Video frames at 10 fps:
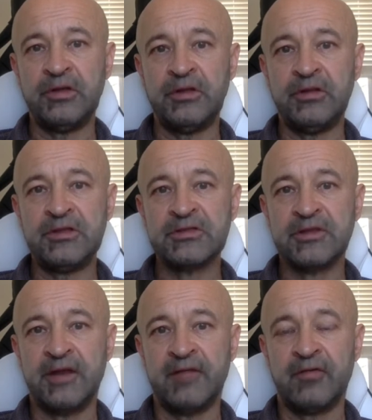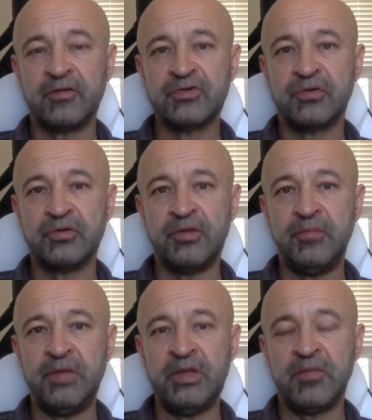in this level, so the
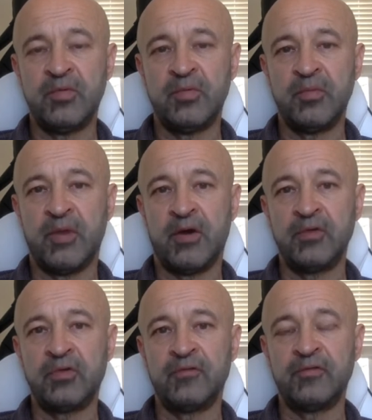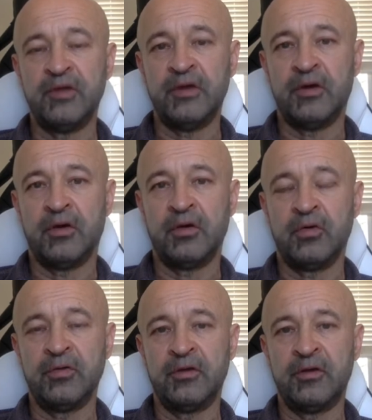minimum amount of the
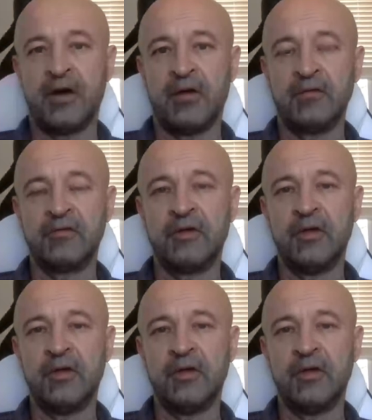on the account,